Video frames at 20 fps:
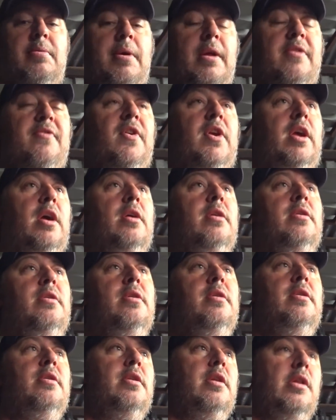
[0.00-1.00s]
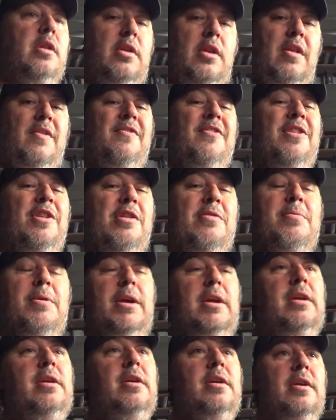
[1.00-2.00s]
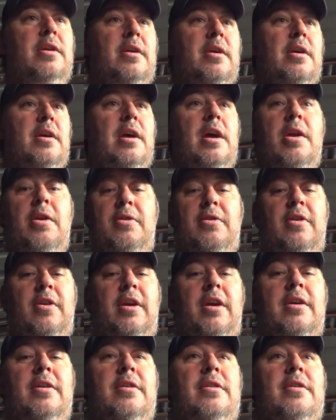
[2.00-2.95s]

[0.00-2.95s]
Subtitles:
week's video. This is just for this week. That'll do you.